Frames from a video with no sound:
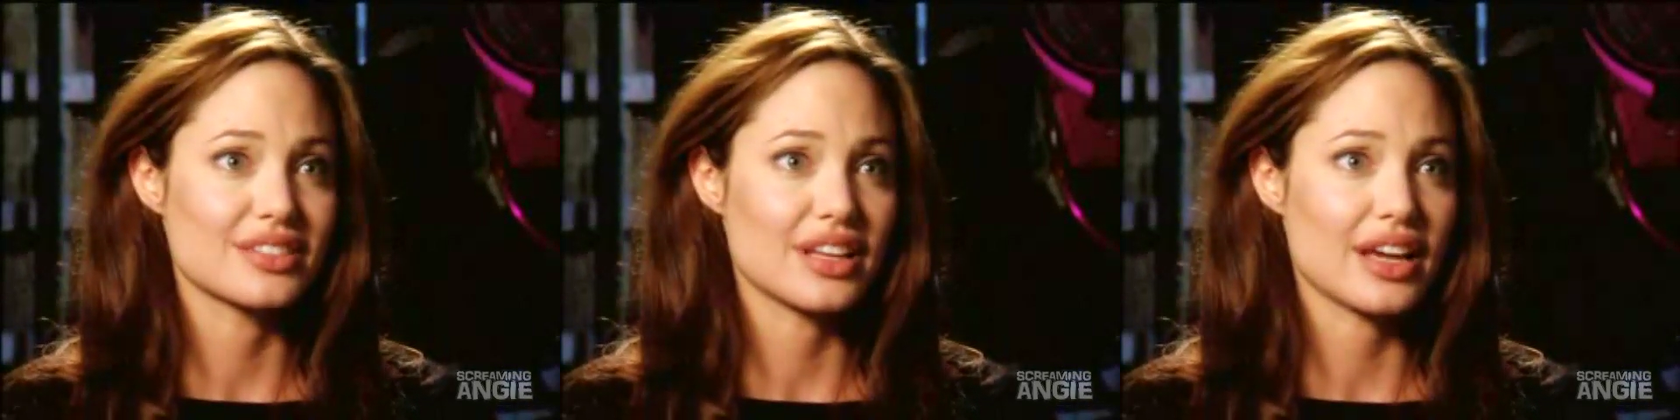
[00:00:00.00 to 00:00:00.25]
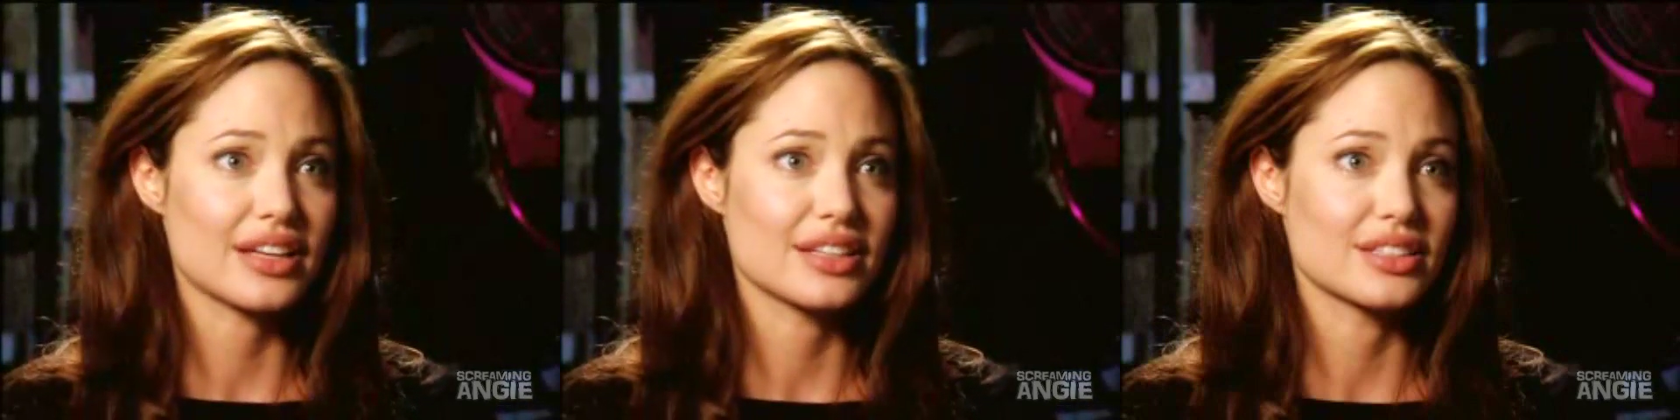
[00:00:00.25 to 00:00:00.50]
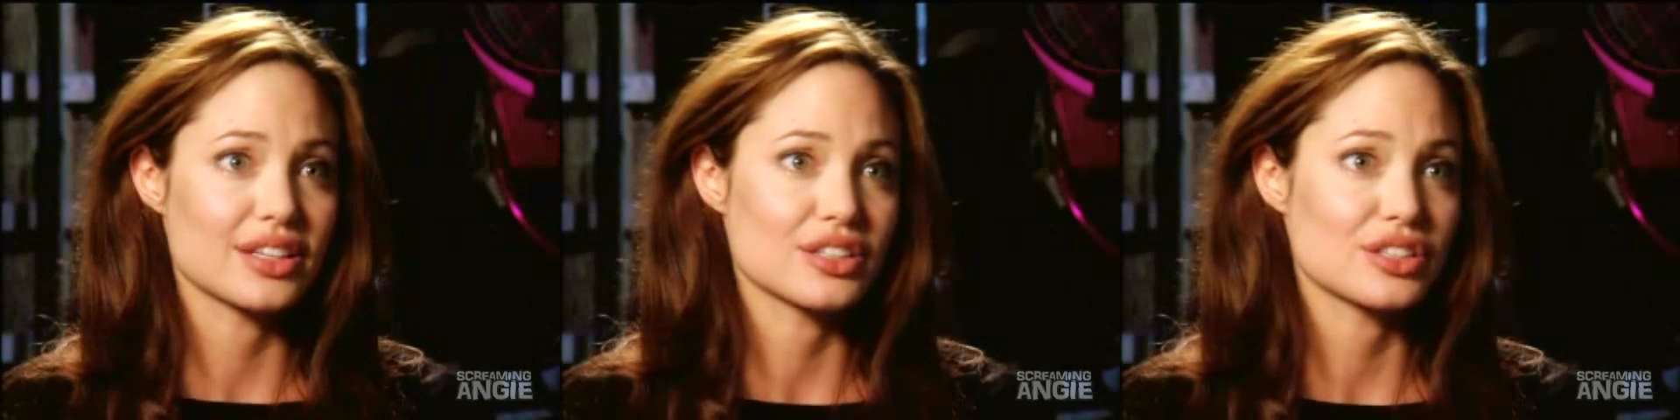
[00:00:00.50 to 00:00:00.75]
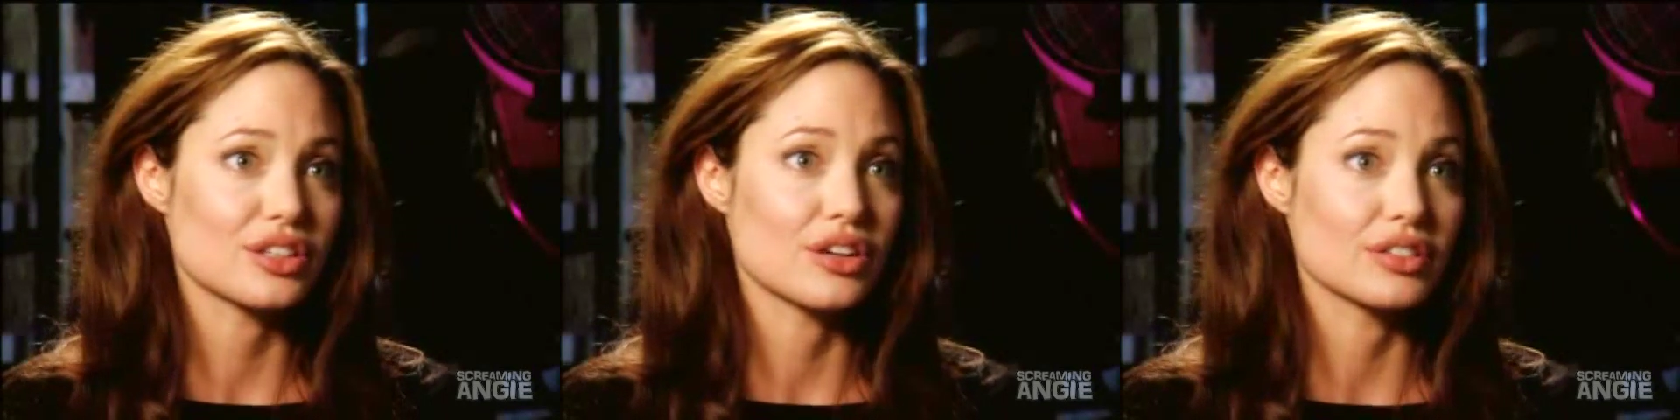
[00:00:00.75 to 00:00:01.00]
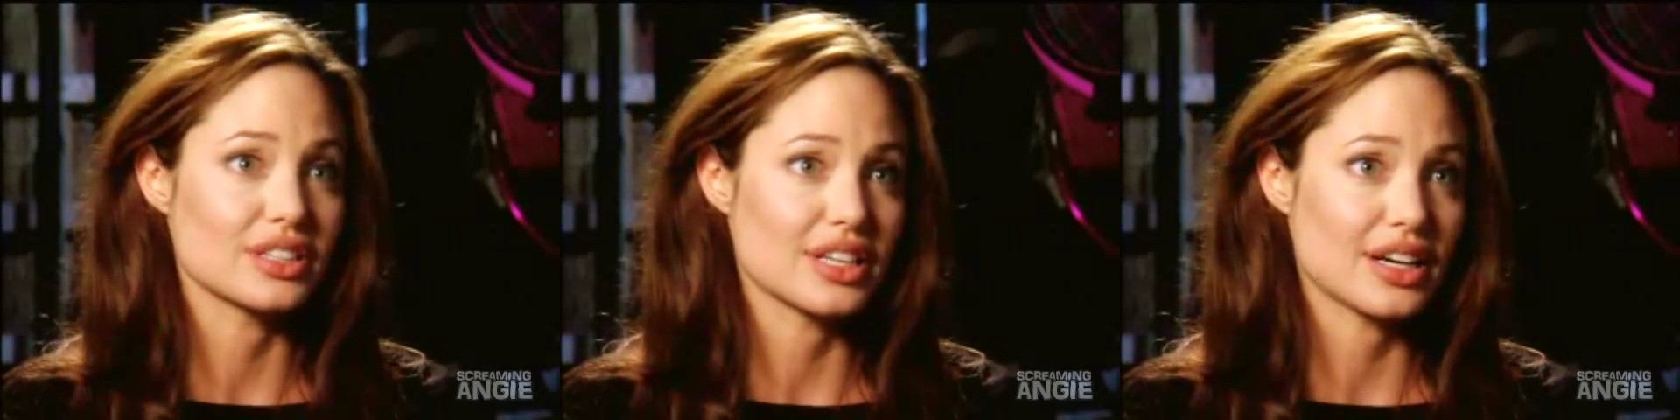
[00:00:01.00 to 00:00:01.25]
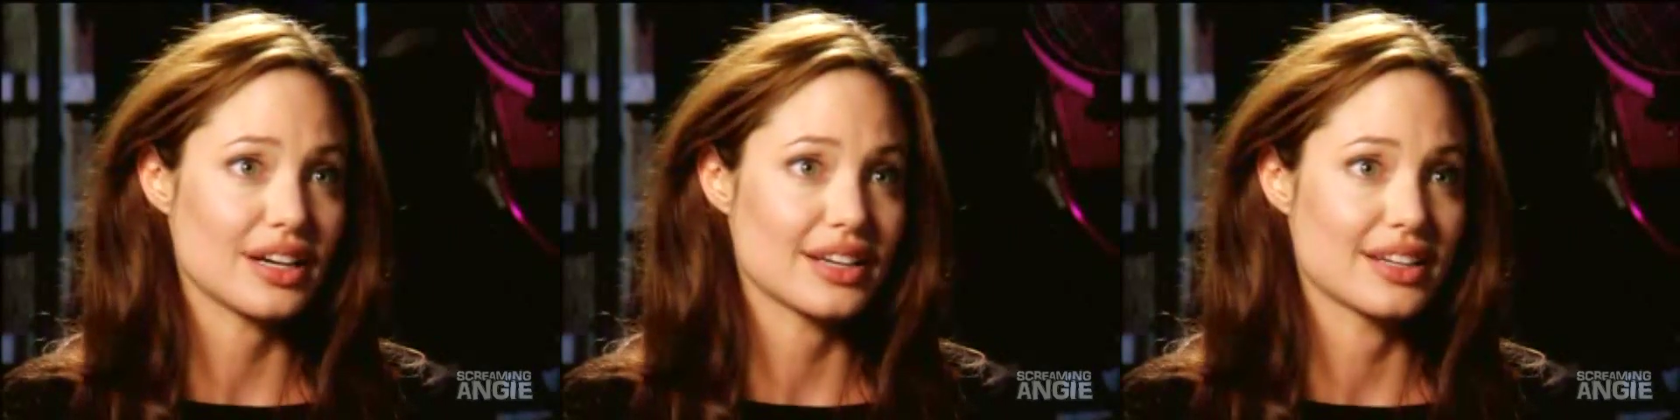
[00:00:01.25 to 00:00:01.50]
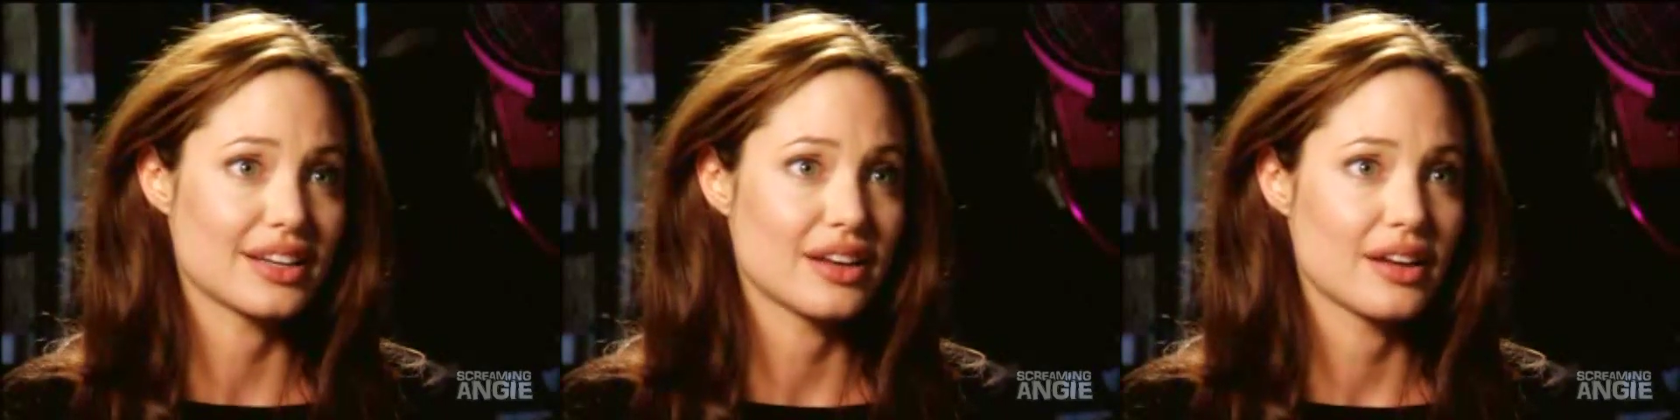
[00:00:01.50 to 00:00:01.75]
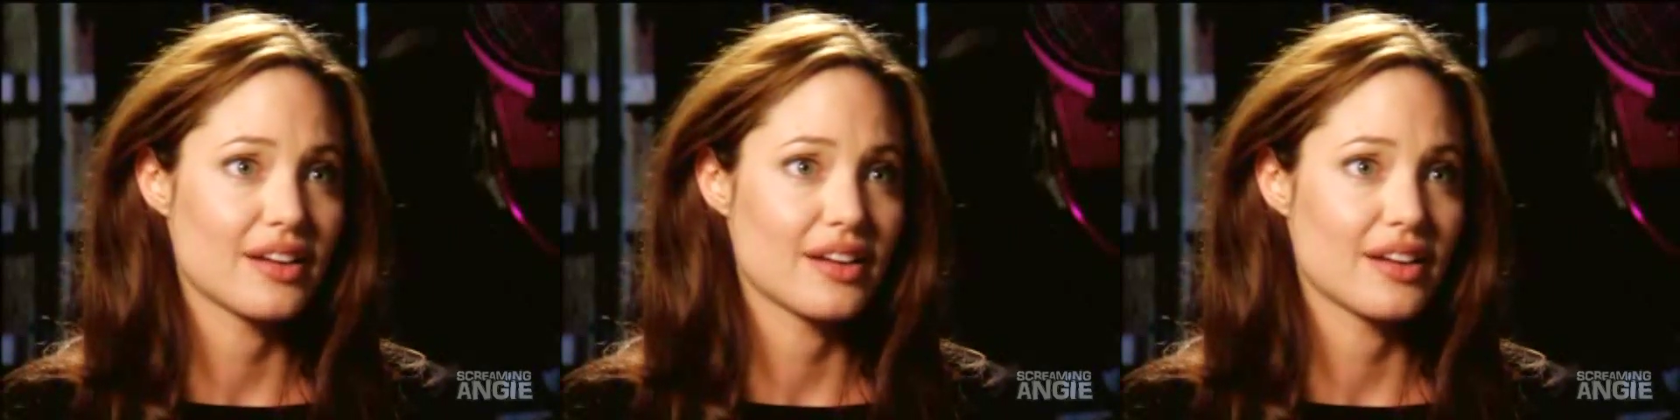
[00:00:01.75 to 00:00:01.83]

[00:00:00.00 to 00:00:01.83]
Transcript: that he's going to slowly die, and